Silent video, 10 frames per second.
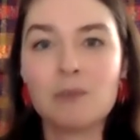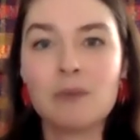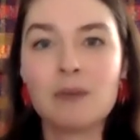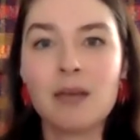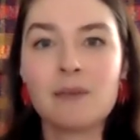
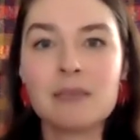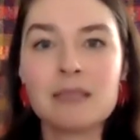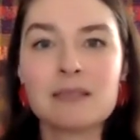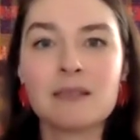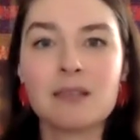come
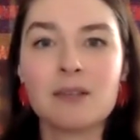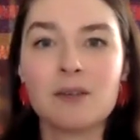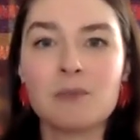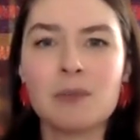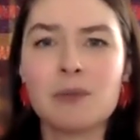these
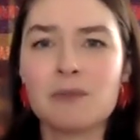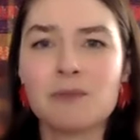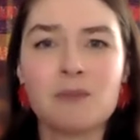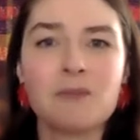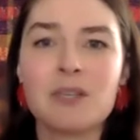little
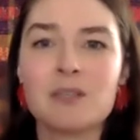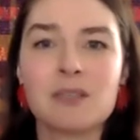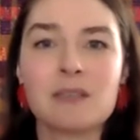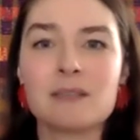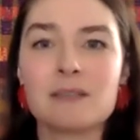beautiful
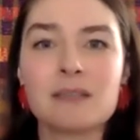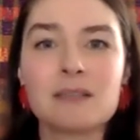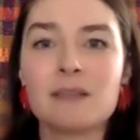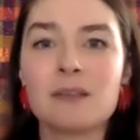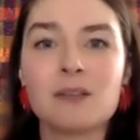fishes,
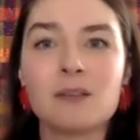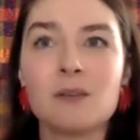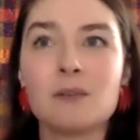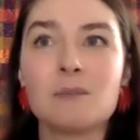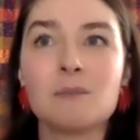these
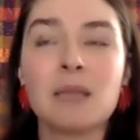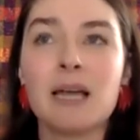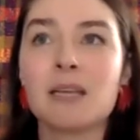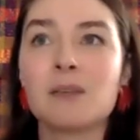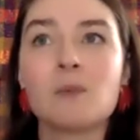little
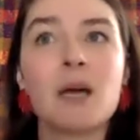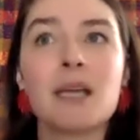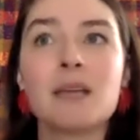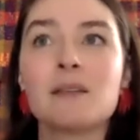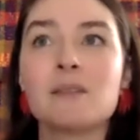black and
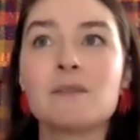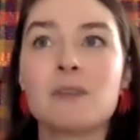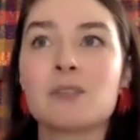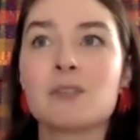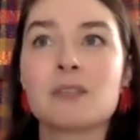white
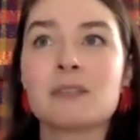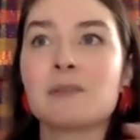fishes.